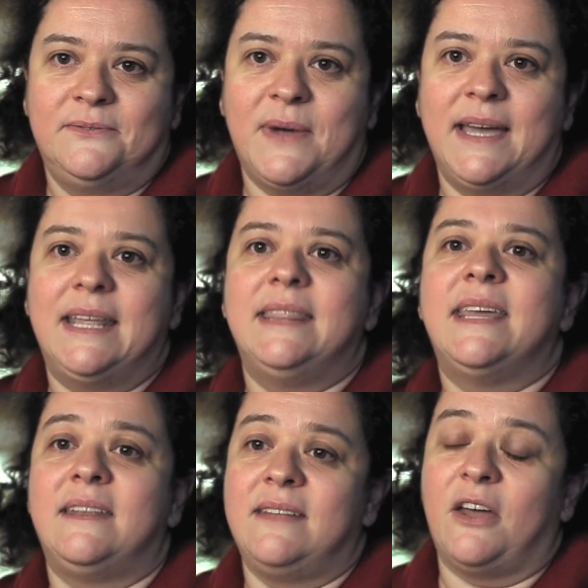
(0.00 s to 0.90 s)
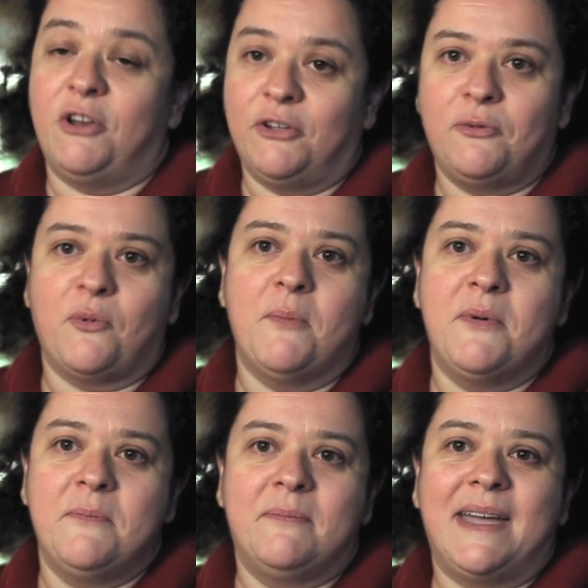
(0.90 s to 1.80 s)
right, and that are not
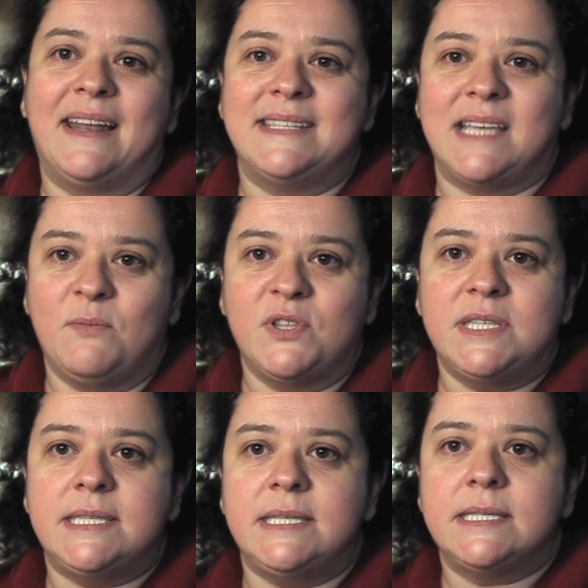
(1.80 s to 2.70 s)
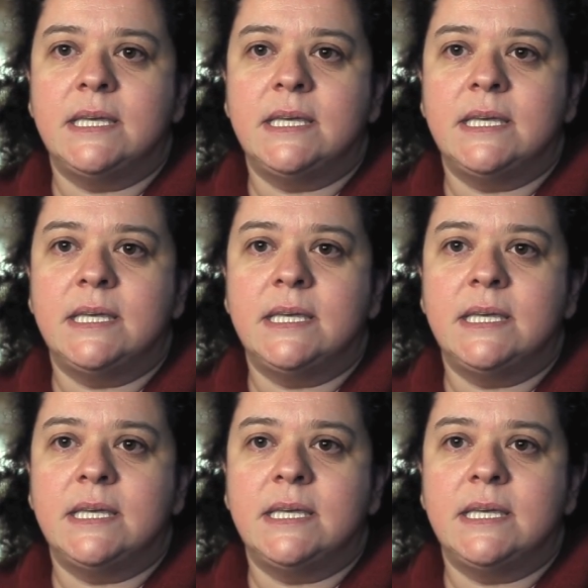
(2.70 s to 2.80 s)
robbed by Alzheimer's disease.